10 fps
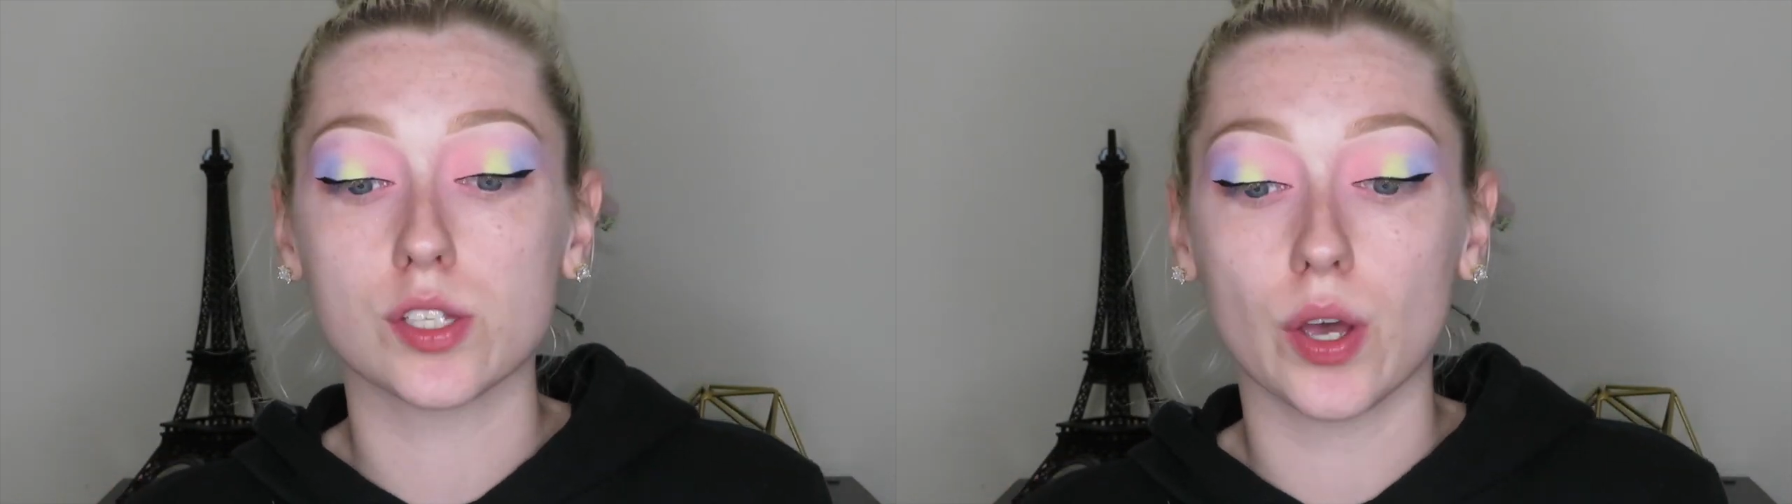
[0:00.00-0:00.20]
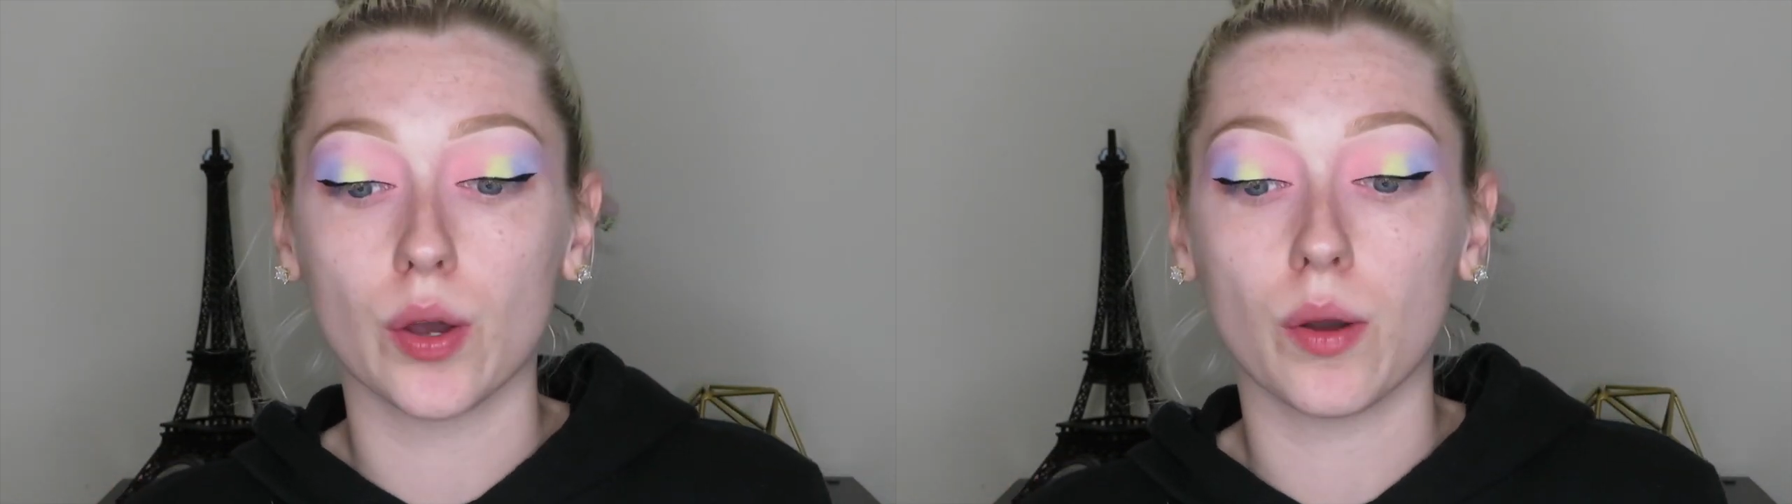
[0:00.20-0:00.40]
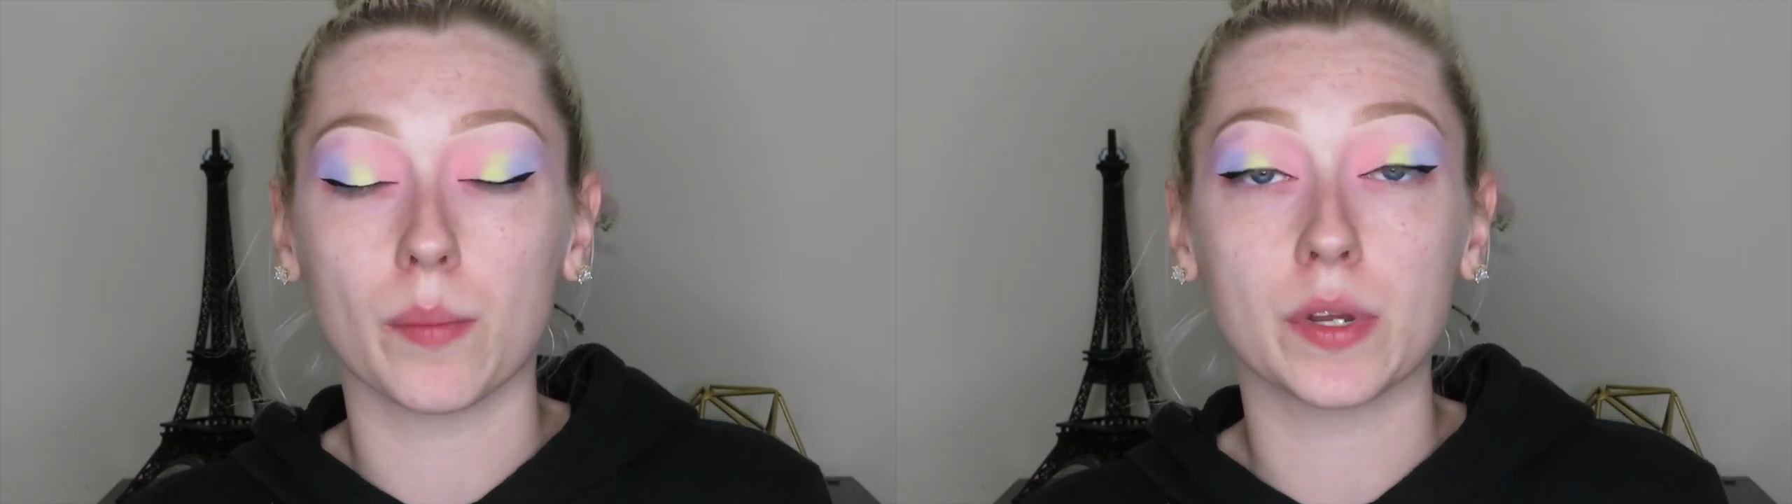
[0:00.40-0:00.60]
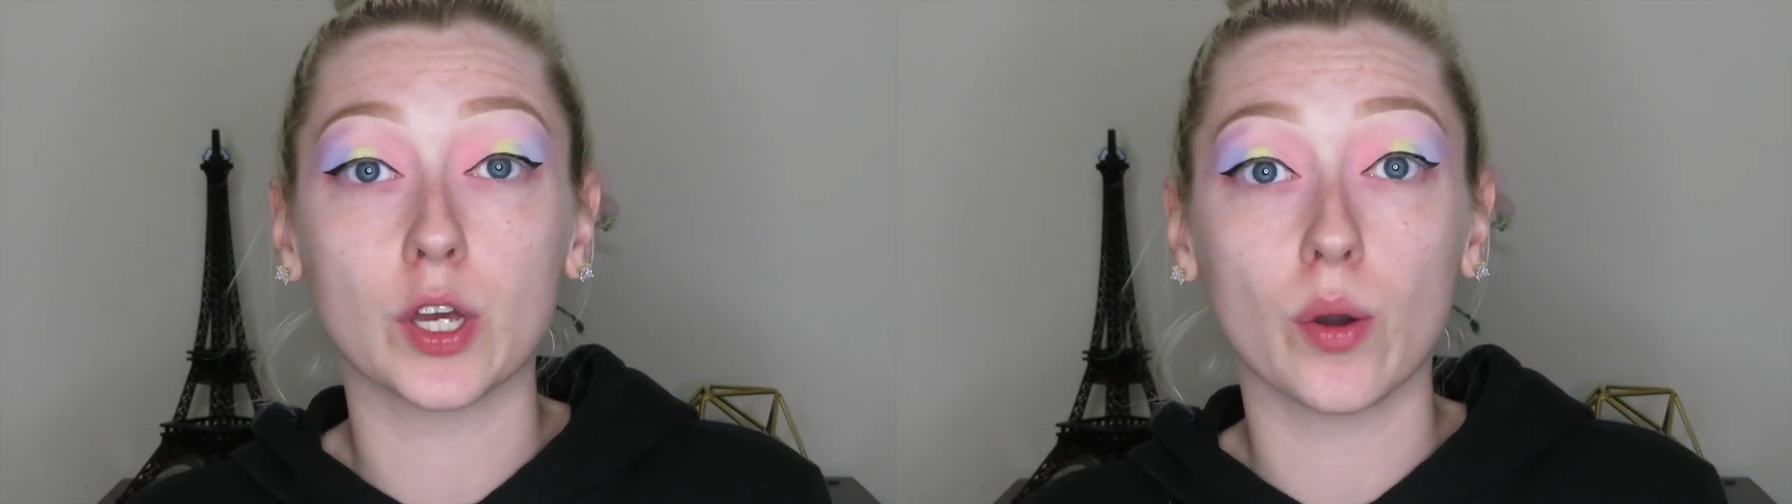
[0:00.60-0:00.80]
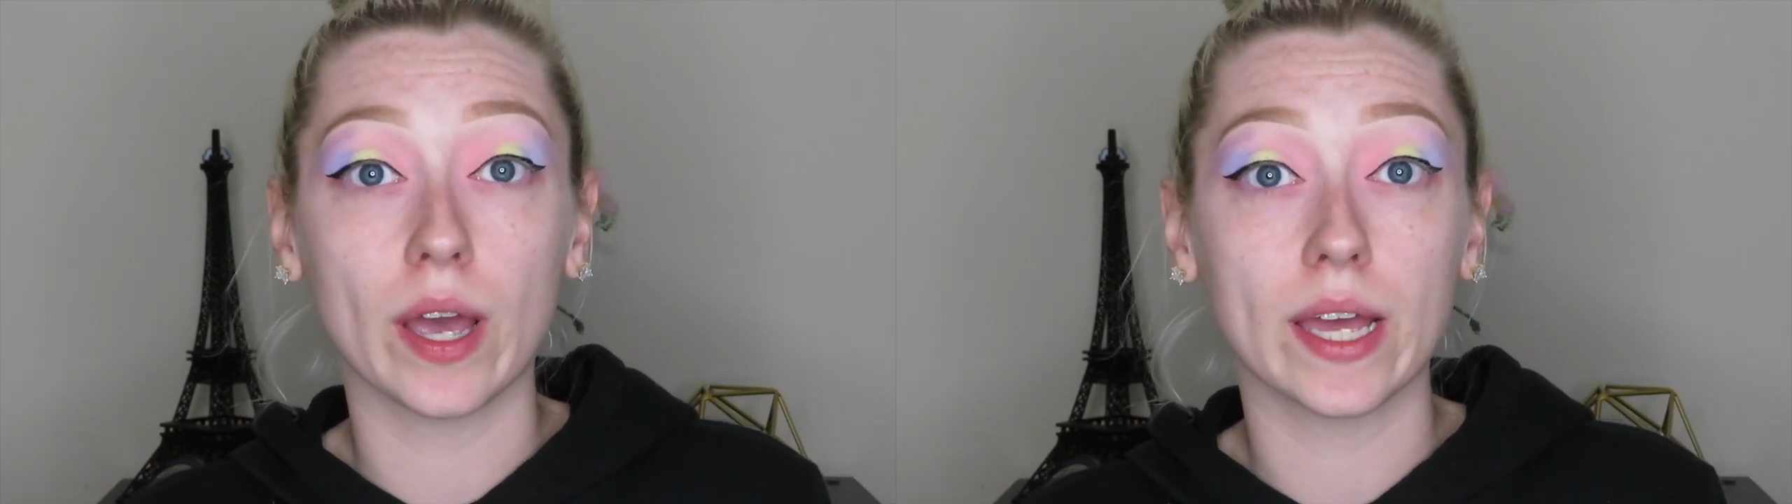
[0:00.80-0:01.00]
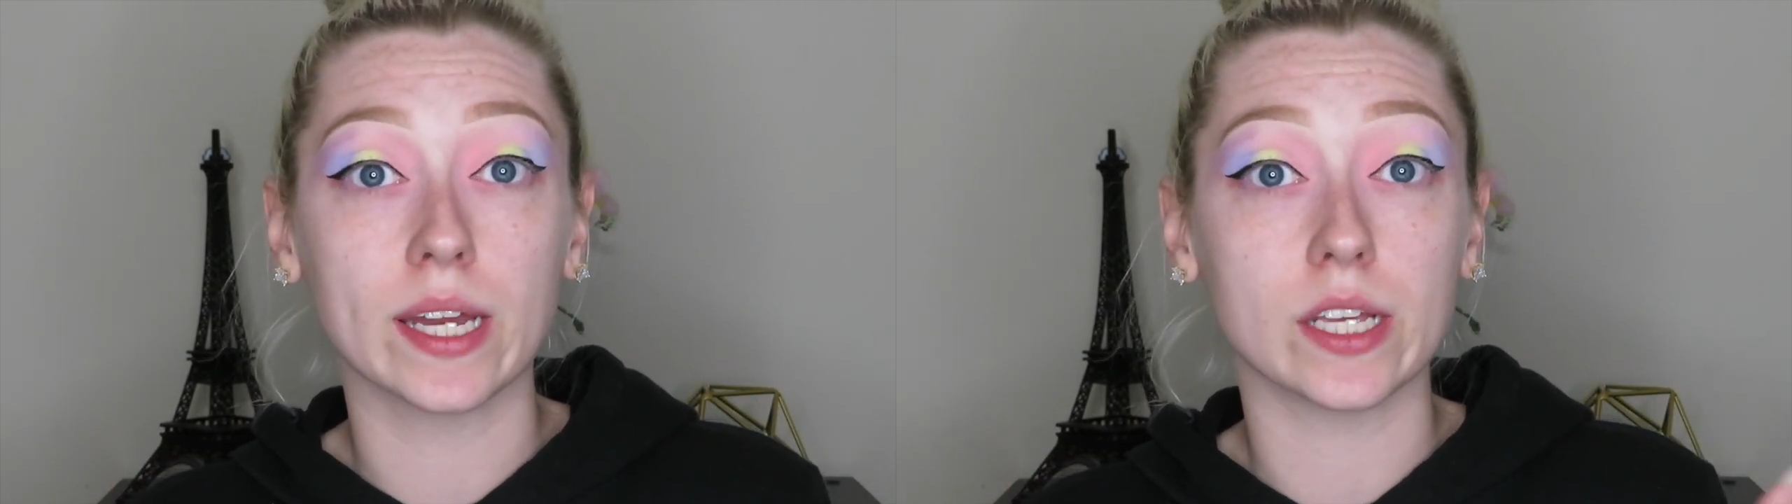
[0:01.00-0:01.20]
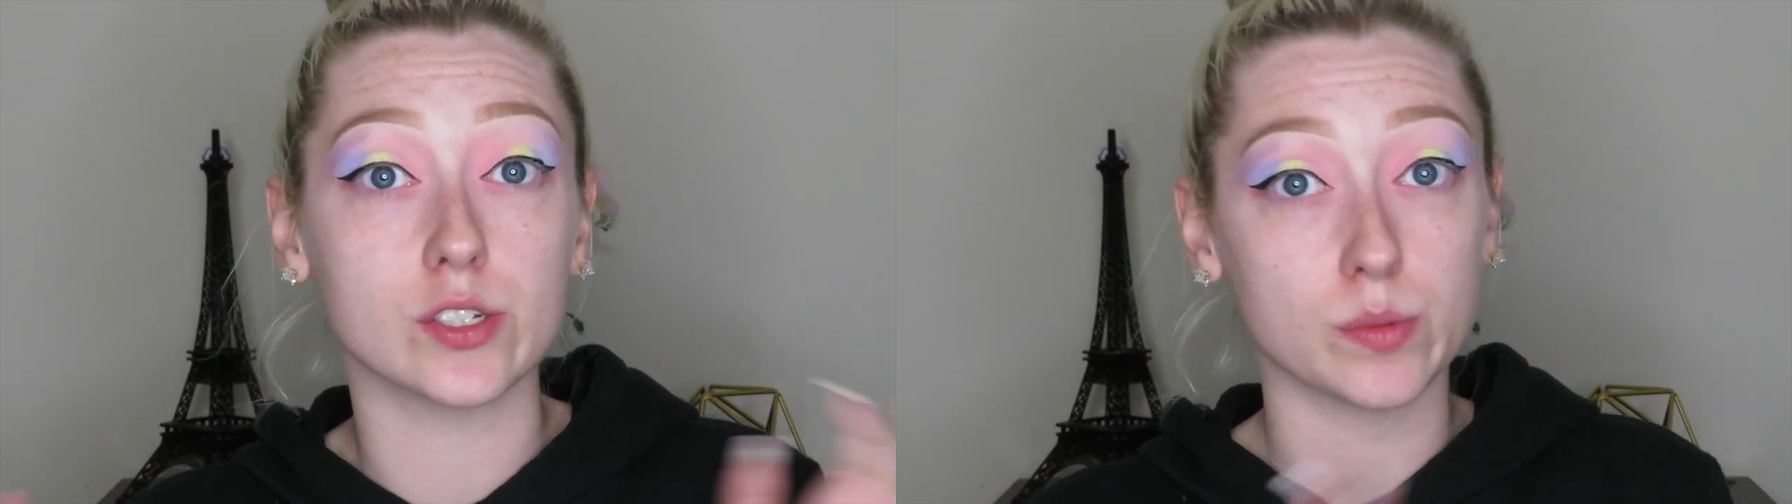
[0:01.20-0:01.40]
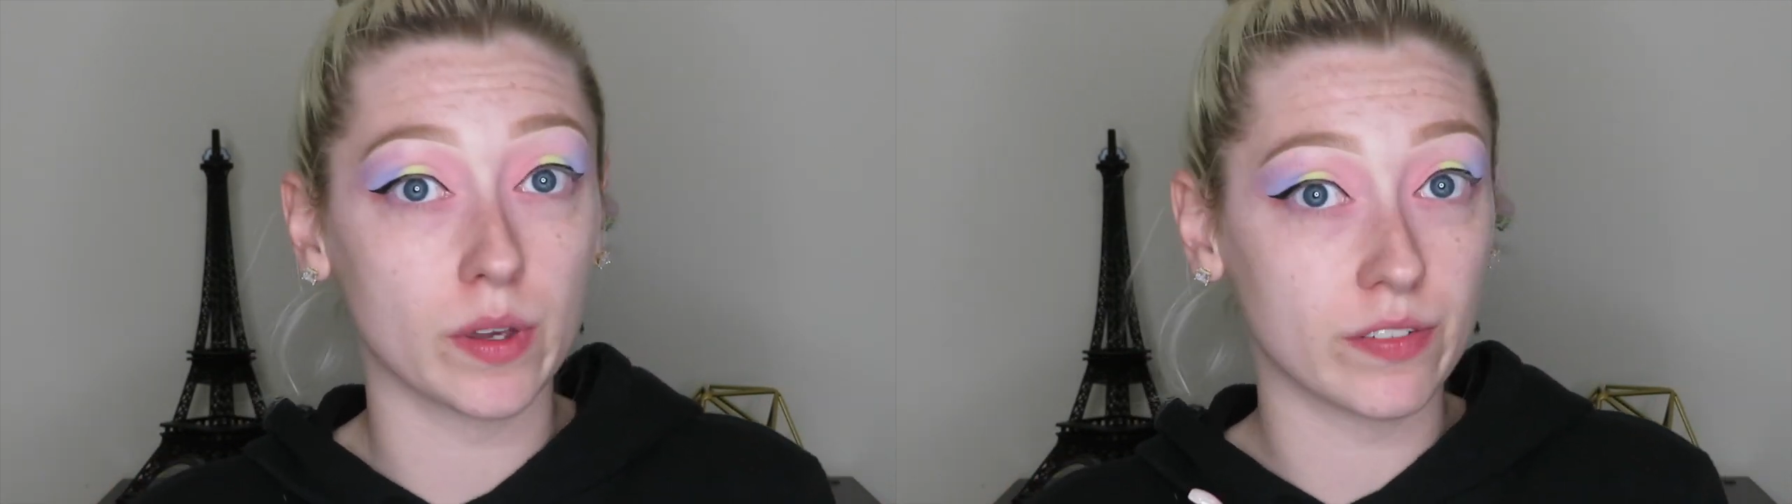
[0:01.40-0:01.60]
So I'm gonna go ahead
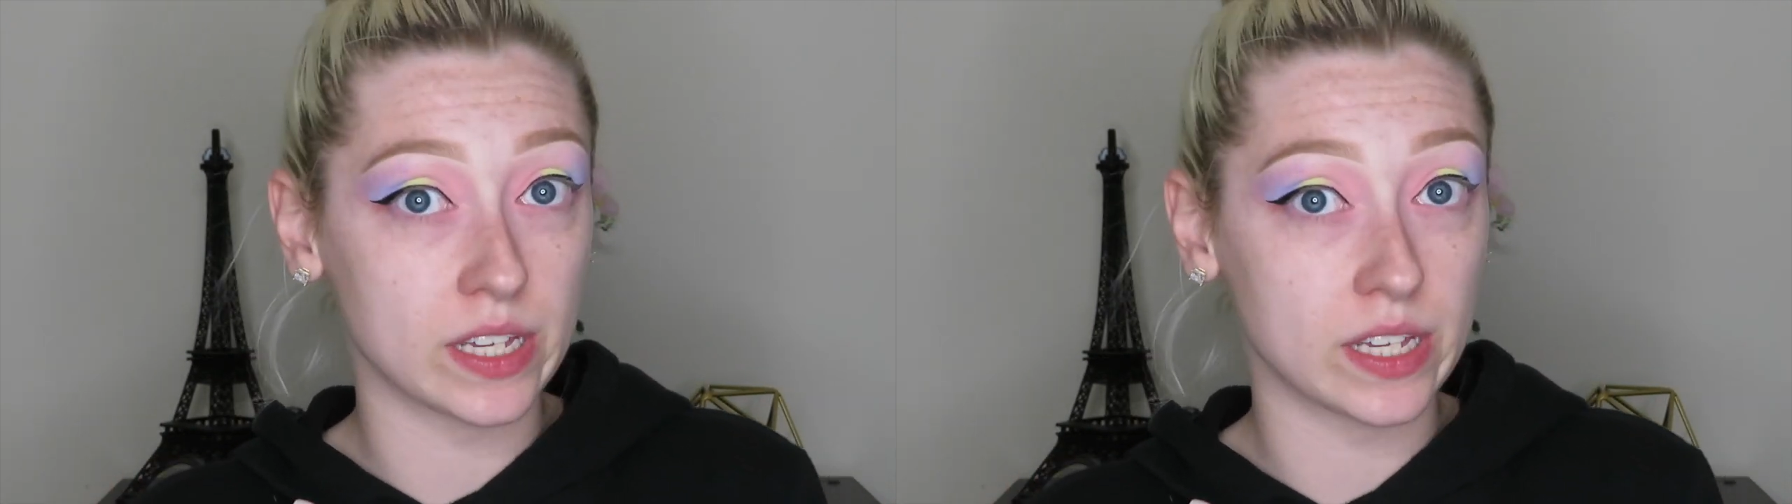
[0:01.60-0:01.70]
and do my